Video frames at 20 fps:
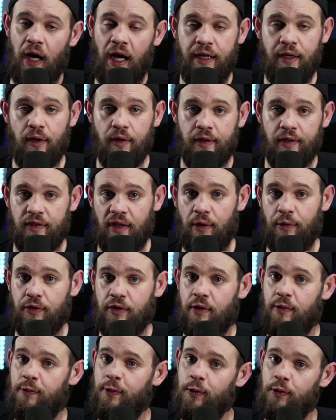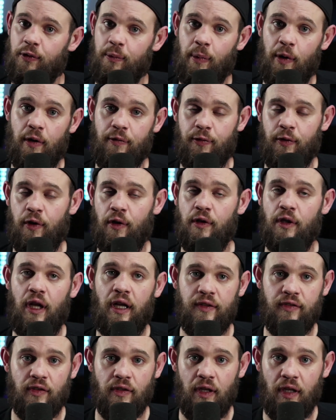I know because I was confused about it for
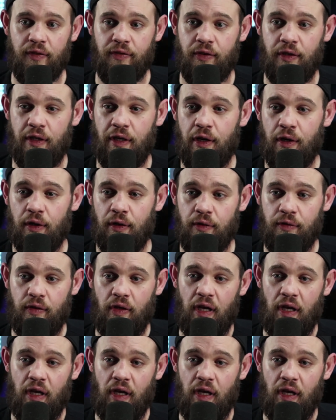lots and lots of years,